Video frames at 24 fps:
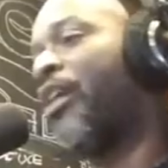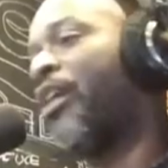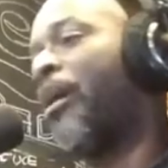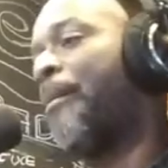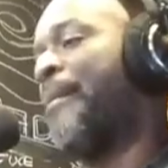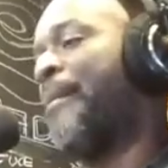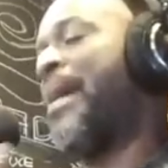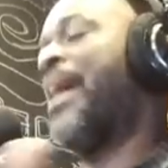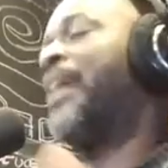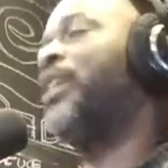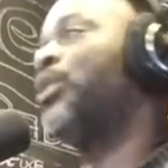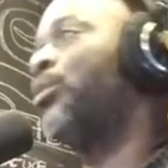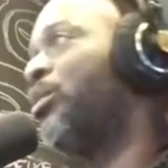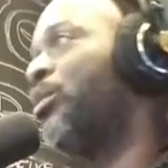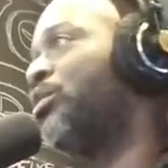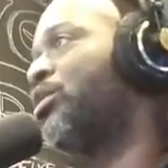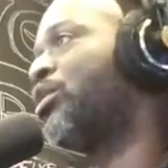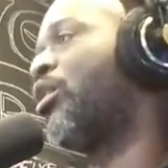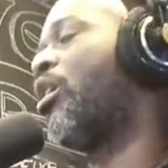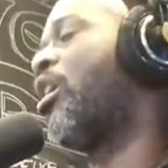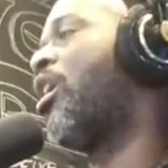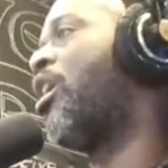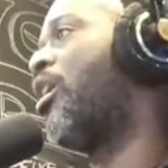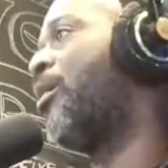Our manuals
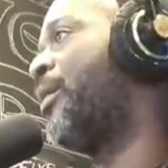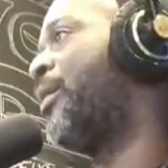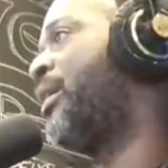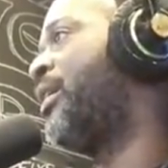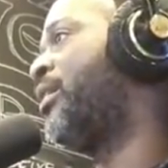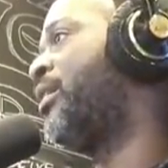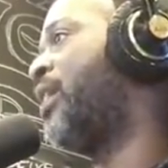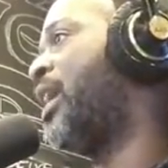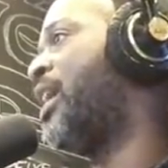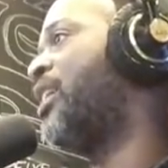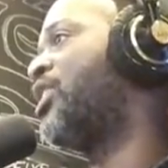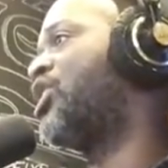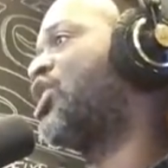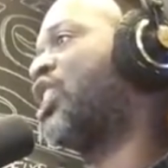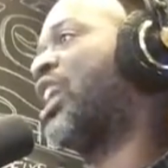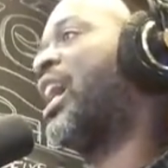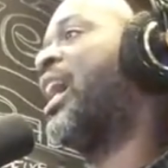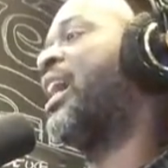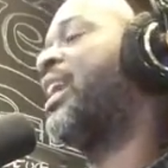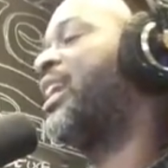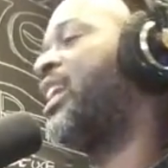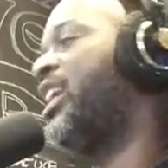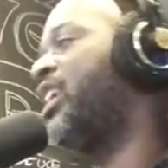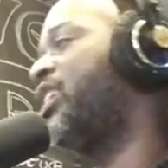are all in, in
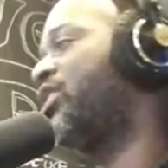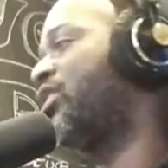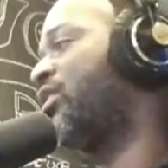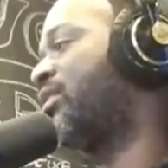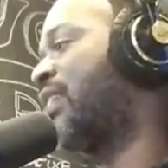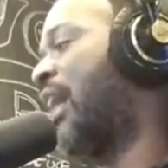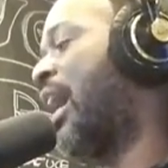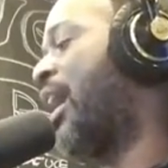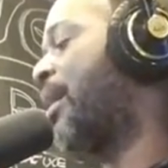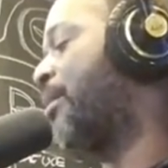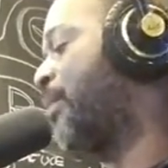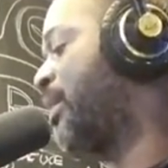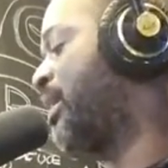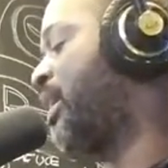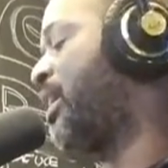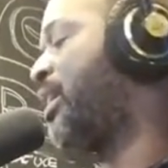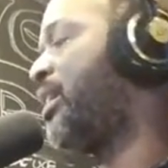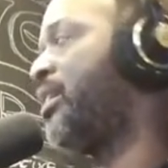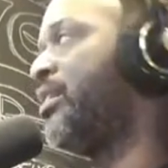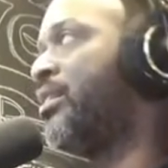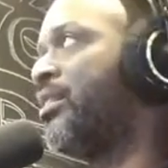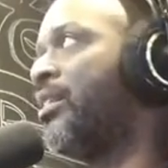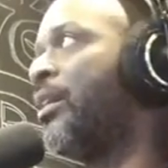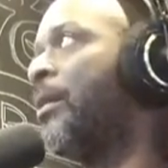Chinese or
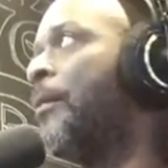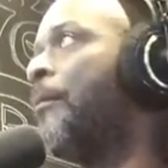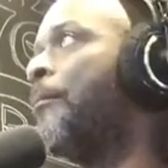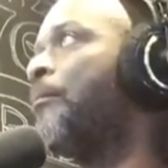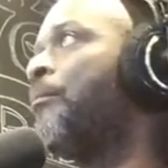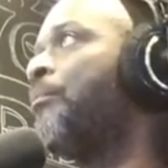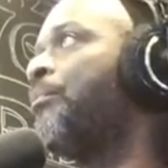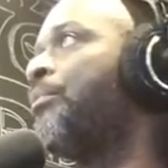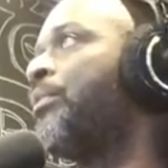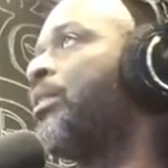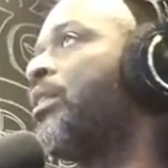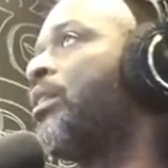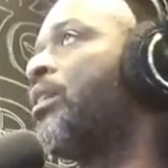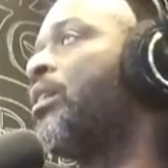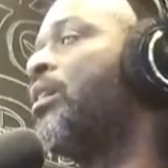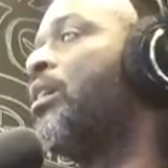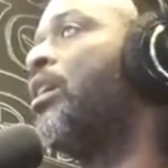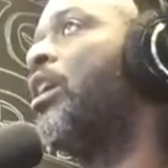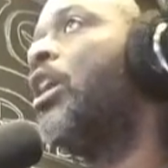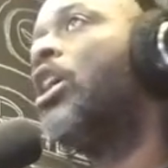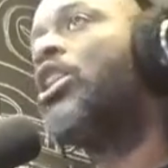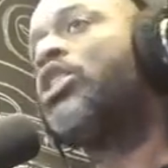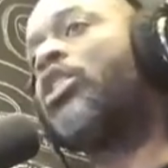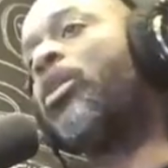Taiwanese.
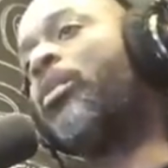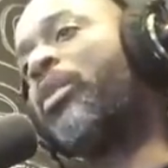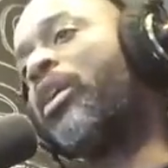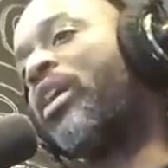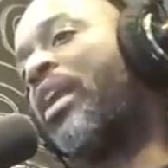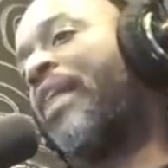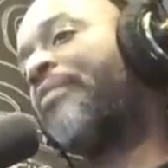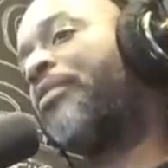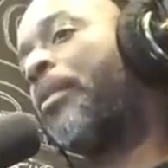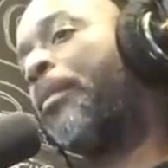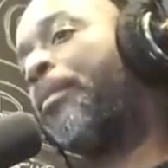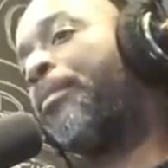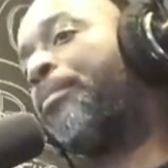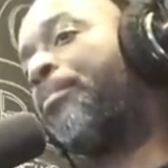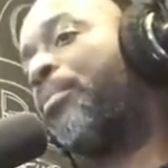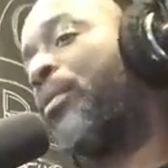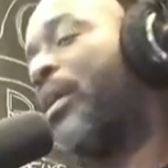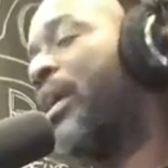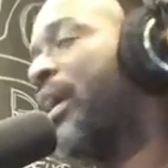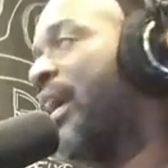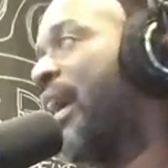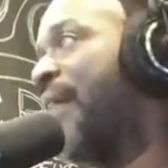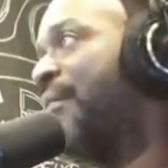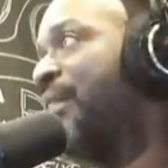So we're going to have to
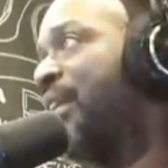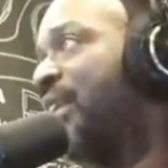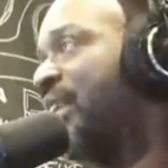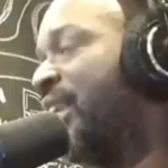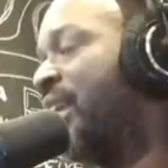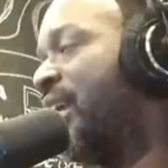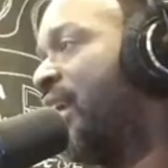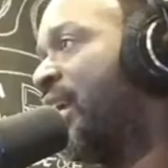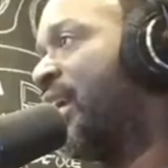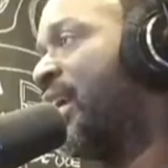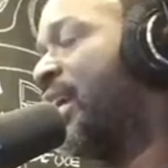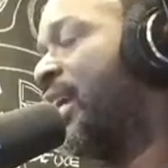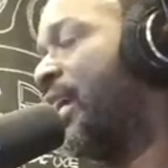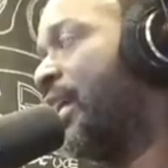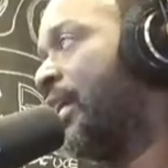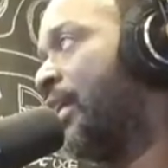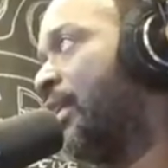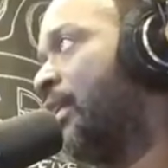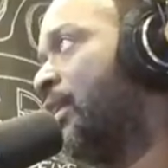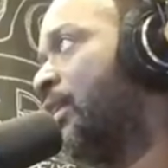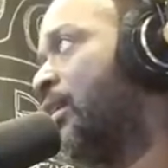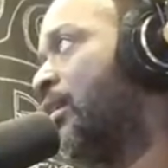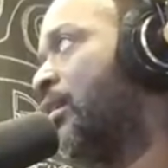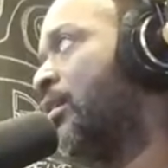bring everything in
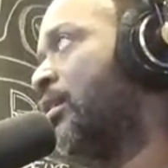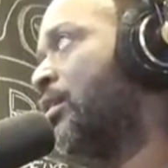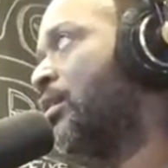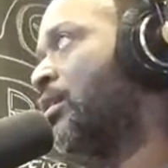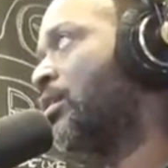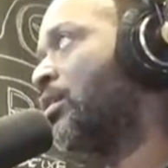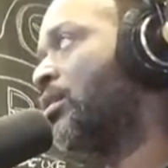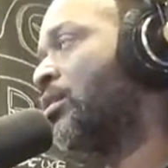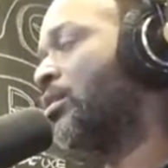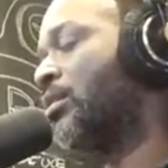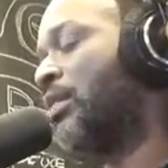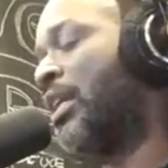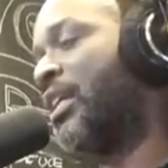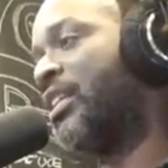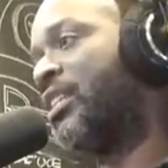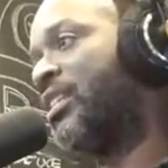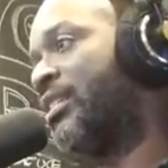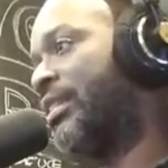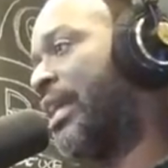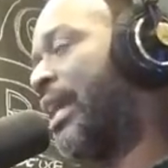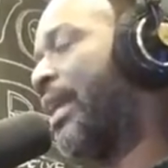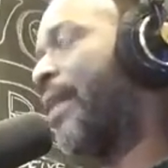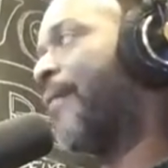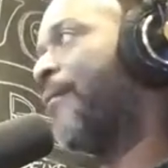and
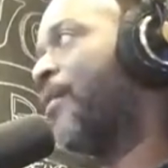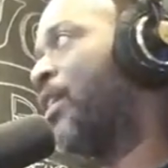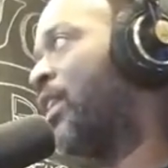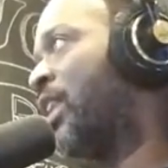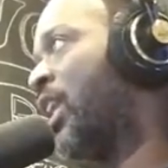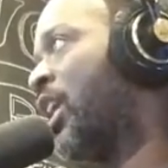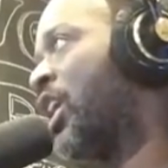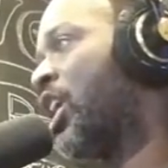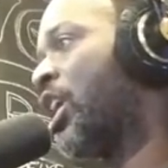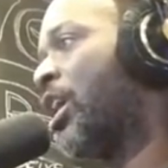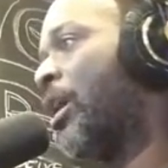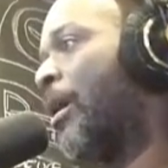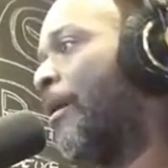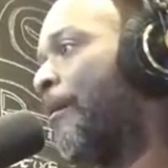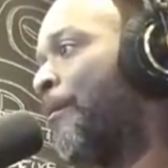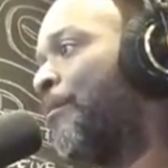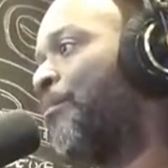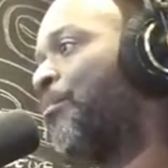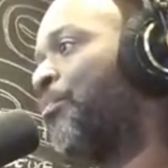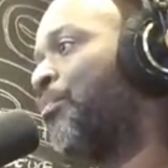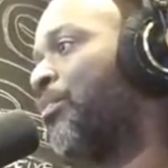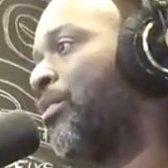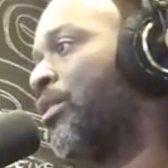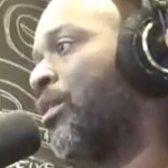set everything up.
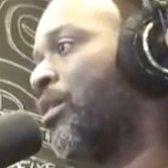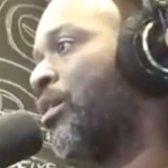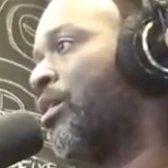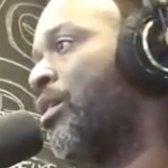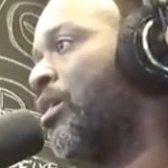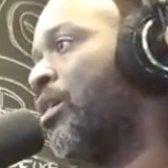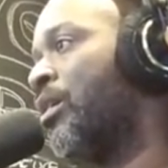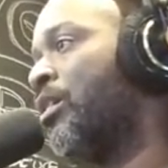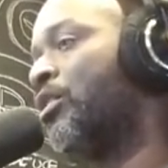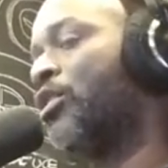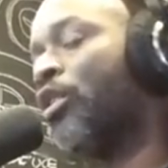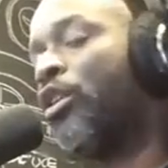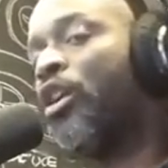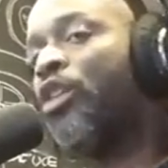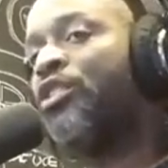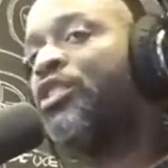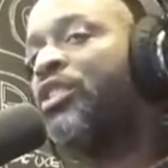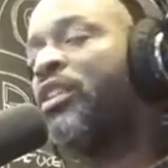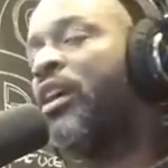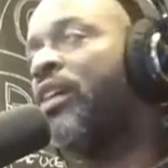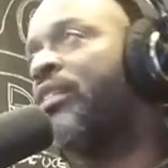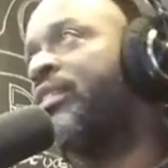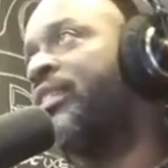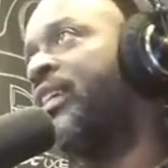So those
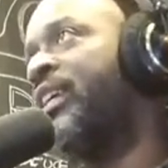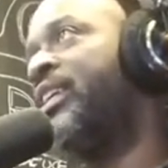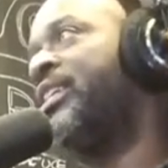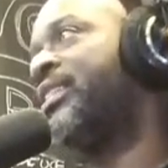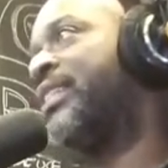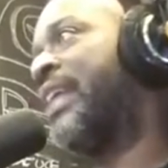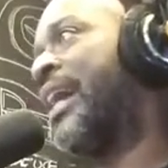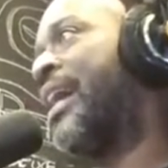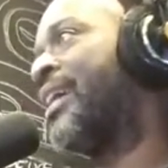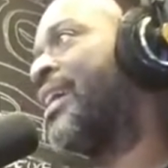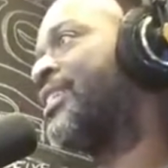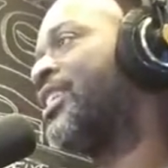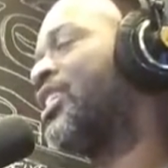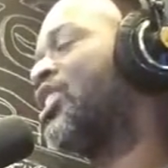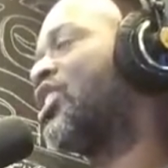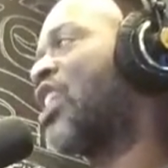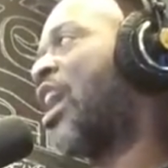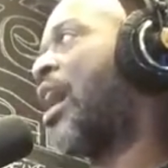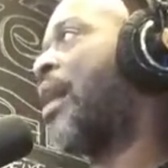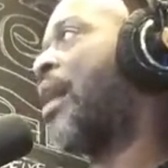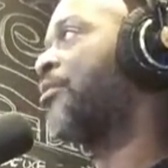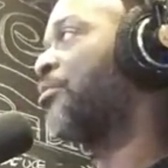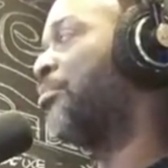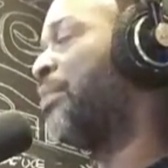13,000
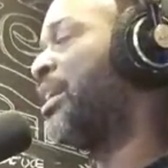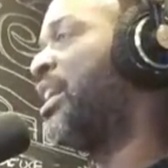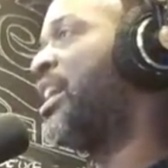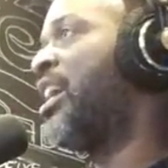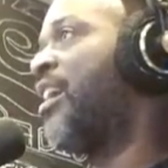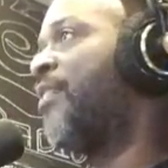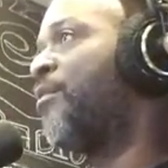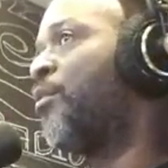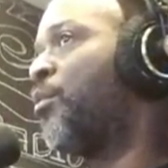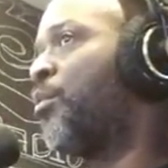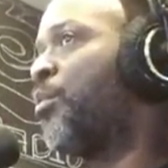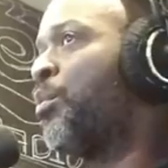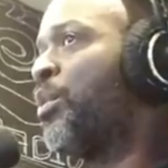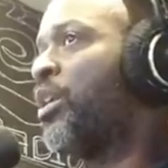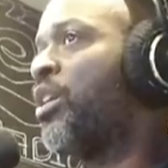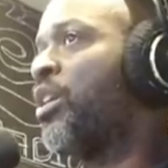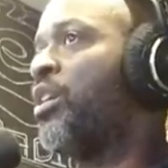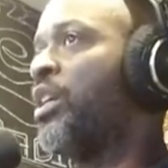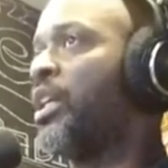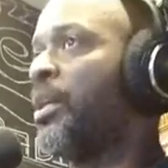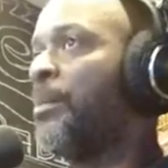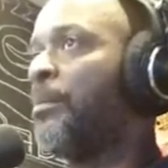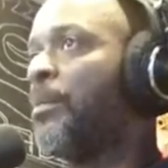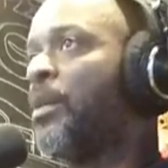jobs, many of them were
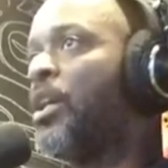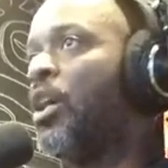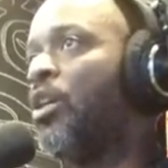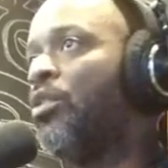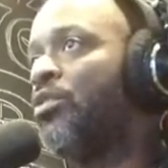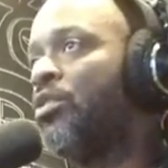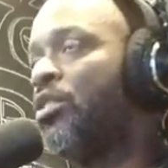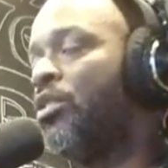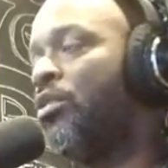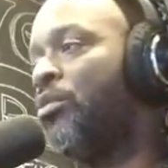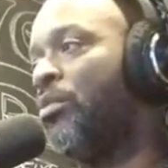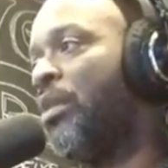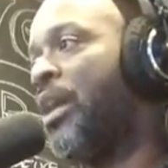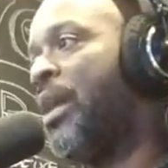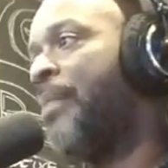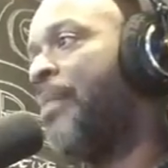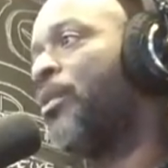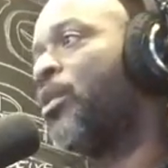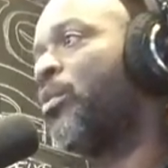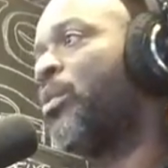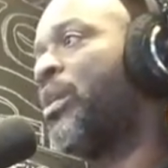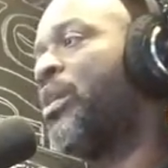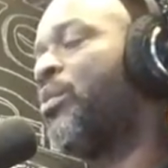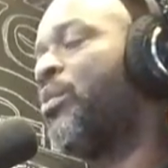going to go to
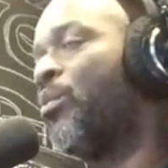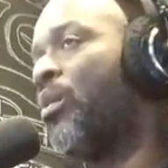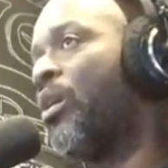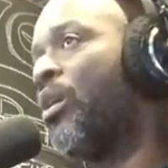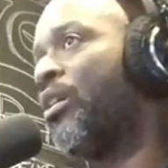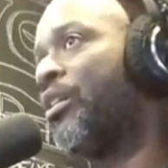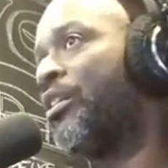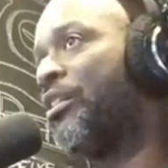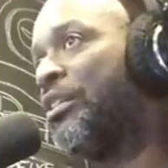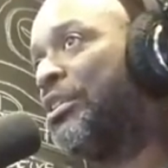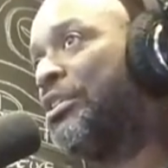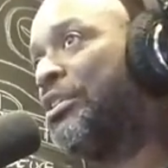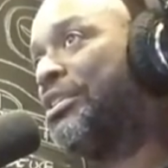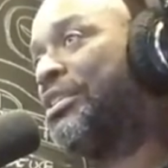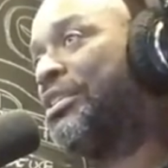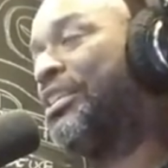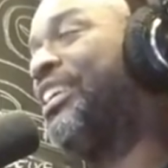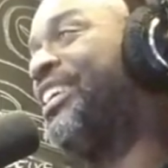immigrant workers